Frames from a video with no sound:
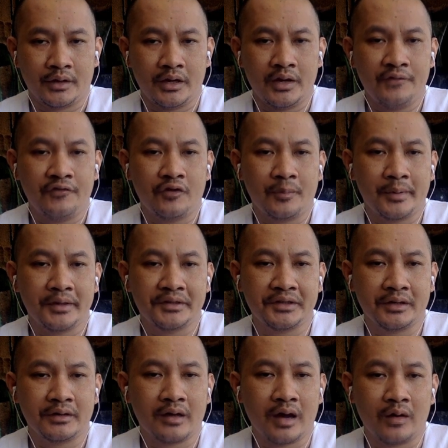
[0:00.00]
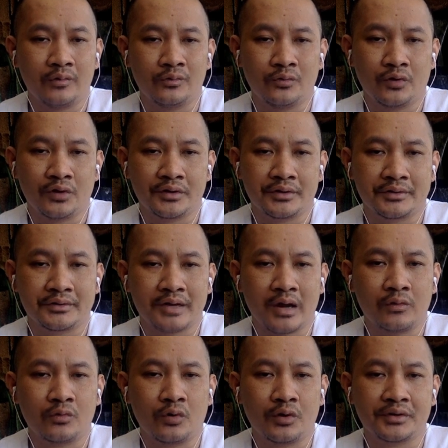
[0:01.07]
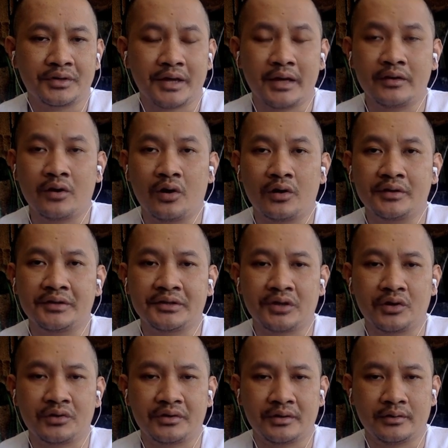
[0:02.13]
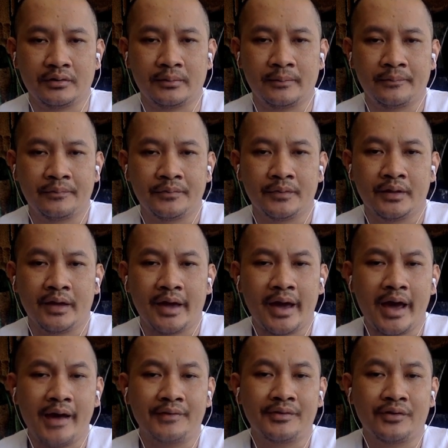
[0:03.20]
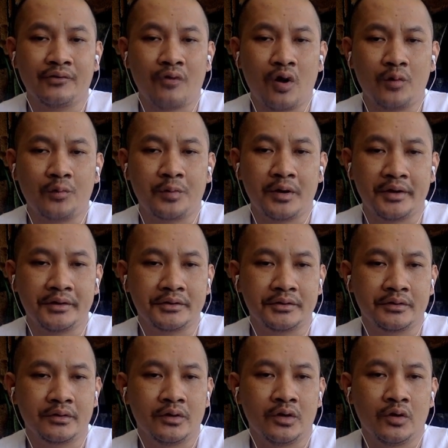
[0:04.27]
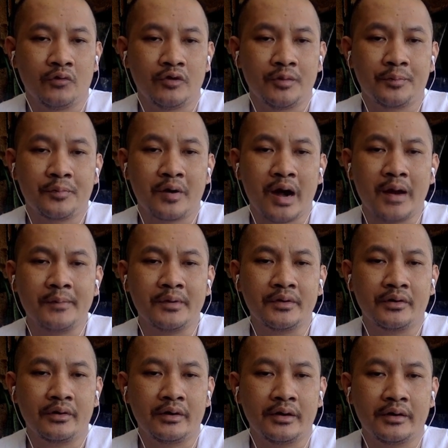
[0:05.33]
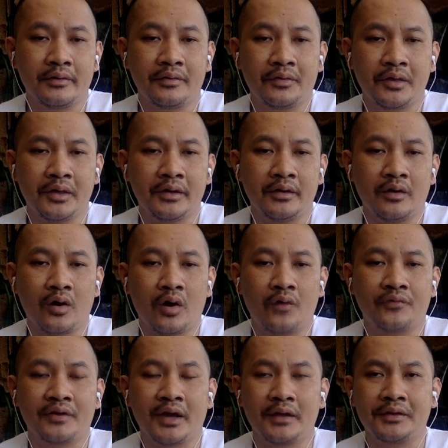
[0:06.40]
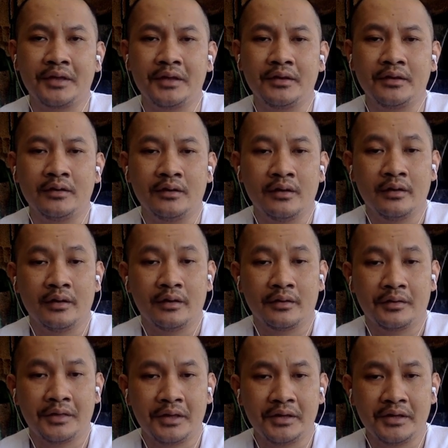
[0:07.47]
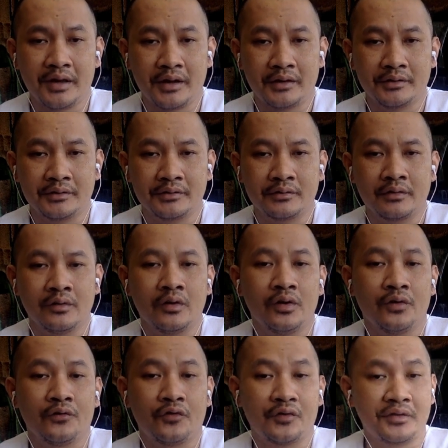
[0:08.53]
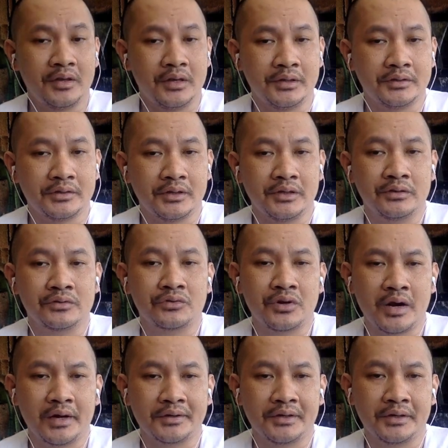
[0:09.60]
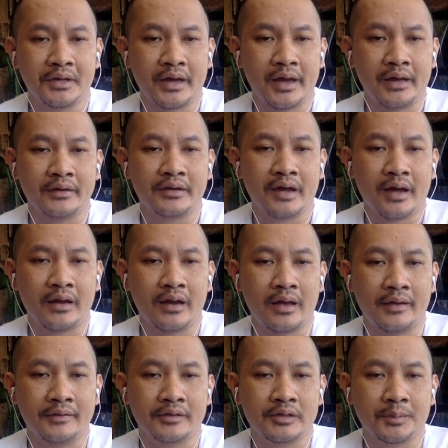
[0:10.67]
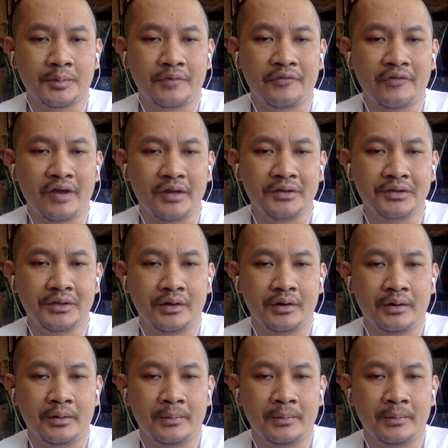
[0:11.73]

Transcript: information upwards, downwards, and horizontal. At the workplace, we primarily think of getting things done. For this, instruction and guidelines, supervision